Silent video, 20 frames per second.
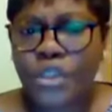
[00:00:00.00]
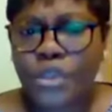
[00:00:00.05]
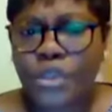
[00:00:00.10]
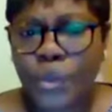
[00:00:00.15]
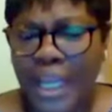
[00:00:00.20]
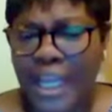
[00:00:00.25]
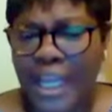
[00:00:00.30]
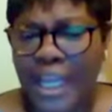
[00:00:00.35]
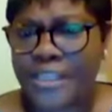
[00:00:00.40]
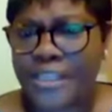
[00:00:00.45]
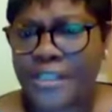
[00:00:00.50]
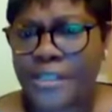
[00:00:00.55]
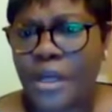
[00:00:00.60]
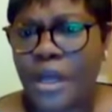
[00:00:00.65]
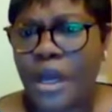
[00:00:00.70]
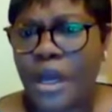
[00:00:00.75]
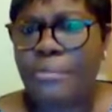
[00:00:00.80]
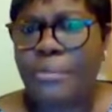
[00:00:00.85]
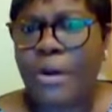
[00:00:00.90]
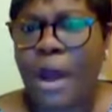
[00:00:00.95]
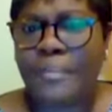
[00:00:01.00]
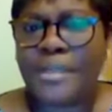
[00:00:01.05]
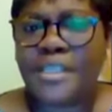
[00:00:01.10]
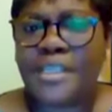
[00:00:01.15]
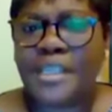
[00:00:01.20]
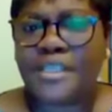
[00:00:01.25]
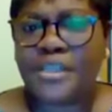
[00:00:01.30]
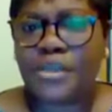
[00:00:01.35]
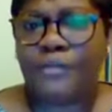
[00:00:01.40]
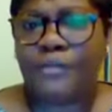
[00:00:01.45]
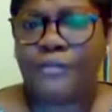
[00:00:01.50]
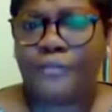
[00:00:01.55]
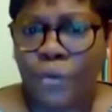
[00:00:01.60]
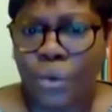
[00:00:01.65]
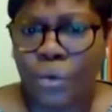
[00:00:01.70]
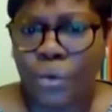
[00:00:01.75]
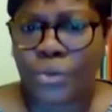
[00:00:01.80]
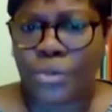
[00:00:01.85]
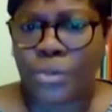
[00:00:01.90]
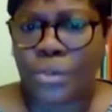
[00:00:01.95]
to eat promises you
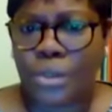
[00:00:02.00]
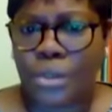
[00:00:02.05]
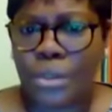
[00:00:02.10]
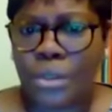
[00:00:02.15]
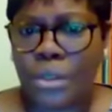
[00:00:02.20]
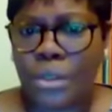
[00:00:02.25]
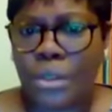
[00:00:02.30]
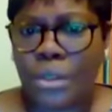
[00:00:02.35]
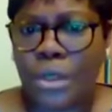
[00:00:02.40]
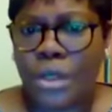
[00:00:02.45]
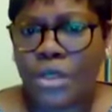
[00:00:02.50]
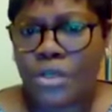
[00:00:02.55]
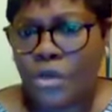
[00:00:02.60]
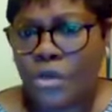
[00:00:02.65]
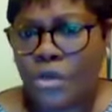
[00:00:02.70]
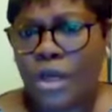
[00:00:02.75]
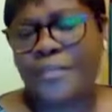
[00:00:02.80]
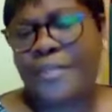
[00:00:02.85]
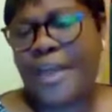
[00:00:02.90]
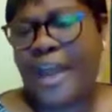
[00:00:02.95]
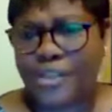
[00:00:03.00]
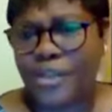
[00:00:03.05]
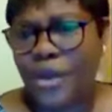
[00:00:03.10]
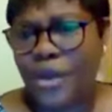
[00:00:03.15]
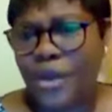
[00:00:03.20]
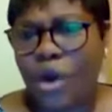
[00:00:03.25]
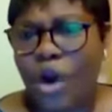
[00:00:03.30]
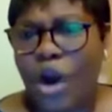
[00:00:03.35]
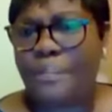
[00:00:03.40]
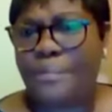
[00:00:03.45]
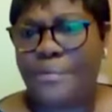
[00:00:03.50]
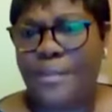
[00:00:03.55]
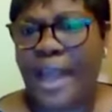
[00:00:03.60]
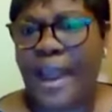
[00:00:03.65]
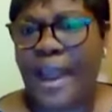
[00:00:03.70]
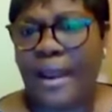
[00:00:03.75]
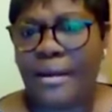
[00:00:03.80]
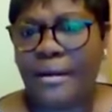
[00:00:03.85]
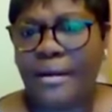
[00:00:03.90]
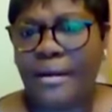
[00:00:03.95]
food, you know there is no hope
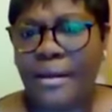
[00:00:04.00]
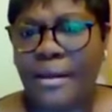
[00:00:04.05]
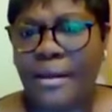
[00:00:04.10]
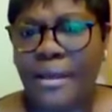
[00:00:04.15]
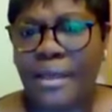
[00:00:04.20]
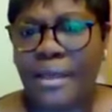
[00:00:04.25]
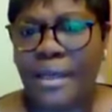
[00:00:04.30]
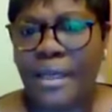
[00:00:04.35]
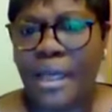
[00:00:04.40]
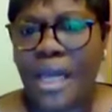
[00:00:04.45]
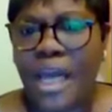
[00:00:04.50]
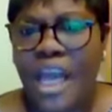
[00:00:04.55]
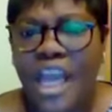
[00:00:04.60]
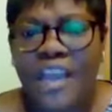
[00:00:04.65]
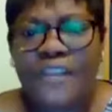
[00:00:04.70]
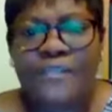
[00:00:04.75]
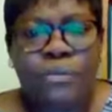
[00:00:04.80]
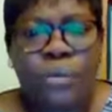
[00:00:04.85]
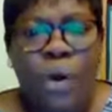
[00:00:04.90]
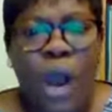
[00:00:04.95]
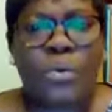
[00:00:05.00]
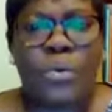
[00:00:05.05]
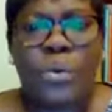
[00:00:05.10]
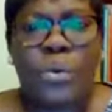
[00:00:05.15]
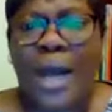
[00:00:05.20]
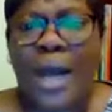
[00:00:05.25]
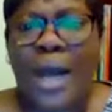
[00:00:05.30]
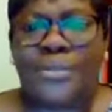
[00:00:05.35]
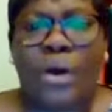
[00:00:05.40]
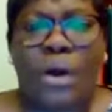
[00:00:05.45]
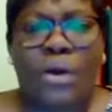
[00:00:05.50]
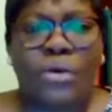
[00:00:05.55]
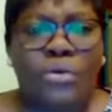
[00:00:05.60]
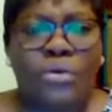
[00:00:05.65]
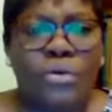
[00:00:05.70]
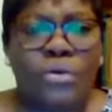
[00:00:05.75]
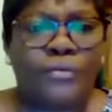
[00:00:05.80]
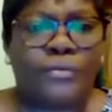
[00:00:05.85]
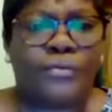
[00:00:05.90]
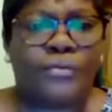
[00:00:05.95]
there. If one who has no
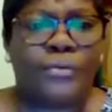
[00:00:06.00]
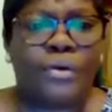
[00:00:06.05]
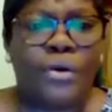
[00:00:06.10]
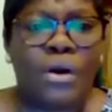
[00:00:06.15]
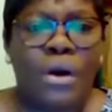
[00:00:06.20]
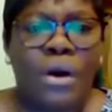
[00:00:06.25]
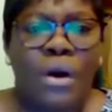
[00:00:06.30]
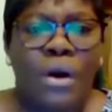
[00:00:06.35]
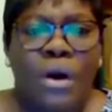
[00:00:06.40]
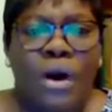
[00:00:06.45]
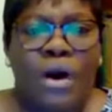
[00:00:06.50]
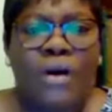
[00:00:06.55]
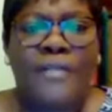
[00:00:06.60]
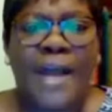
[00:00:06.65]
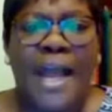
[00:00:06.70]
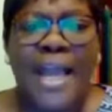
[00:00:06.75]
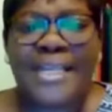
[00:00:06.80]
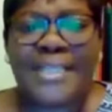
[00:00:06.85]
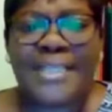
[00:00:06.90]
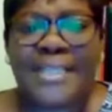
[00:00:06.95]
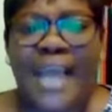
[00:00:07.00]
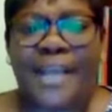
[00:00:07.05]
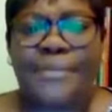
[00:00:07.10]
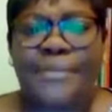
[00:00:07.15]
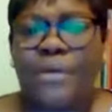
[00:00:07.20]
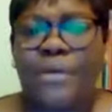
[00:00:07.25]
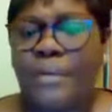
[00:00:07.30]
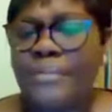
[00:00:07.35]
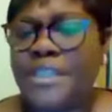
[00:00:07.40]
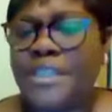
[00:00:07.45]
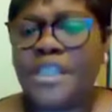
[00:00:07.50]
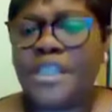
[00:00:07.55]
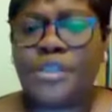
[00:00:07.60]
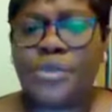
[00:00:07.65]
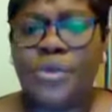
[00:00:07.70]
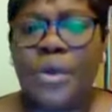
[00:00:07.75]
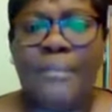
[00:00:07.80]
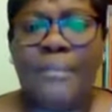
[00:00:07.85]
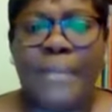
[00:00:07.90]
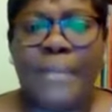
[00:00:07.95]
roof over his head
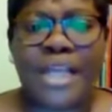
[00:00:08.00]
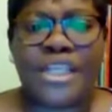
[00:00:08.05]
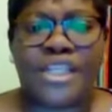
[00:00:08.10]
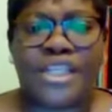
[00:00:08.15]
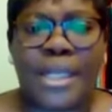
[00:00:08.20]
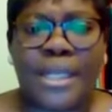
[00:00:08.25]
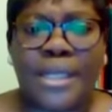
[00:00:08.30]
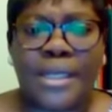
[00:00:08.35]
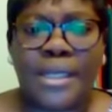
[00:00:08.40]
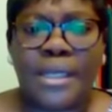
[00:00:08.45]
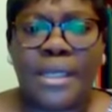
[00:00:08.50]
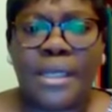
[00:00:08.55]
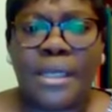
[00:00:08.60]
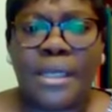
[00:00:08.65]
promises you a mansion,